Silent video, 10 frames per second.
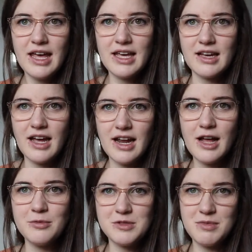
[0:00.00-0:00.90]
it kind of
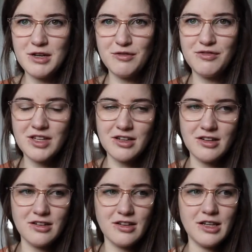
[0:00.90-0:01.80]
helped me to
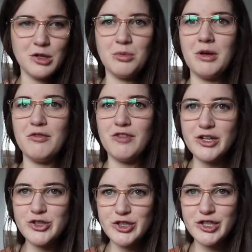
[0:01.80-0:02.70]
feel a little bit
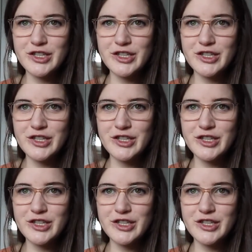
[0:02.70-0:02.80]
fresher,